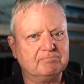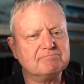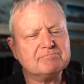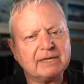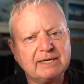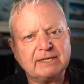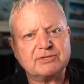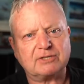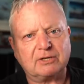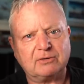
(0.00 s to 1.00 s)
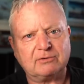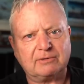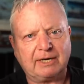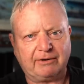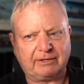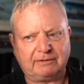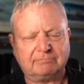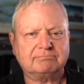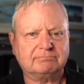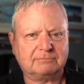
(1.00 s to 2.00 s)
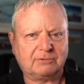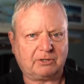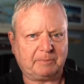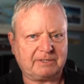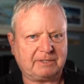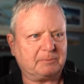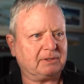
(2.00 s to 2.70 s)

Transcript: mainly so Harry can cook me something.